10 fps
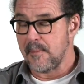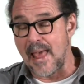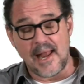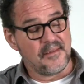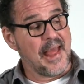
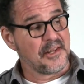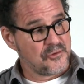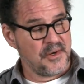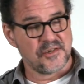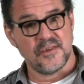That
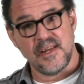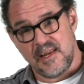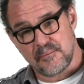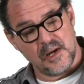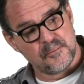tradition, the
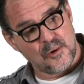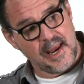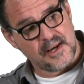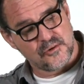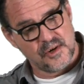
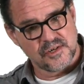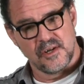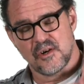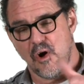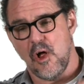Hebraic
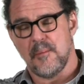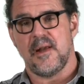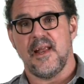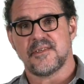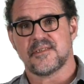tradition,
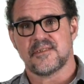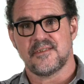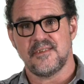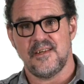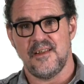
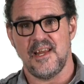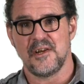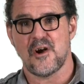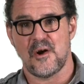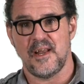culminates in the
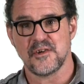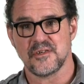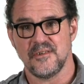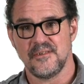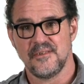incarnation.